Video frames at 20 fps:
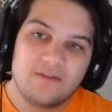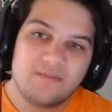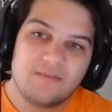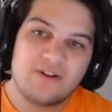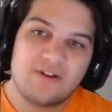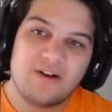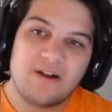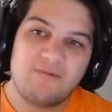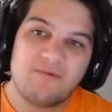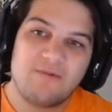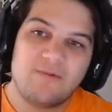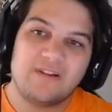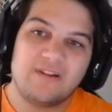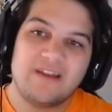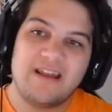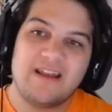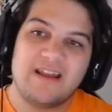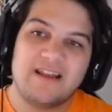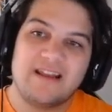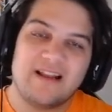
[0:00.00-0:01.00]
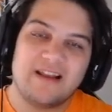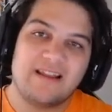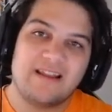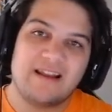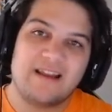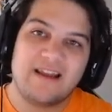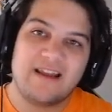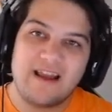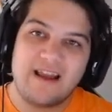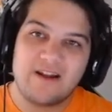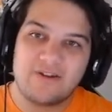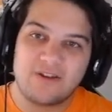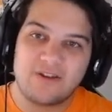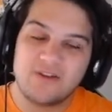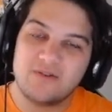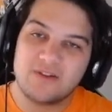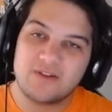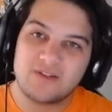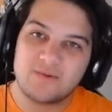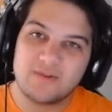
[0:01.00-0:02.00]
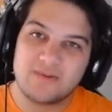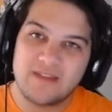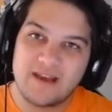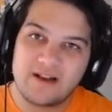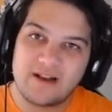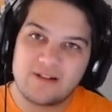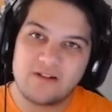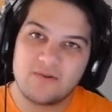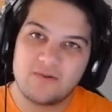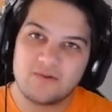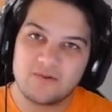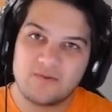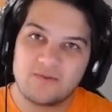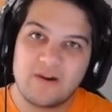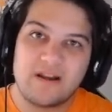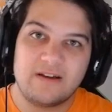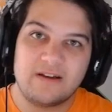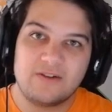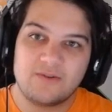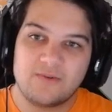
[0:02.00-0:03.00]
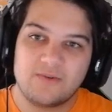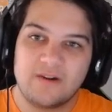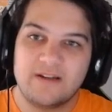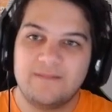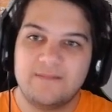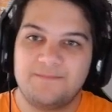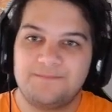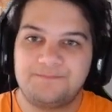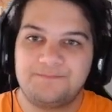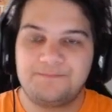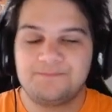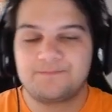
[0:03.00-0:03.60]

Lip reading: but you're not really hitting a lot of air units with that close range, right?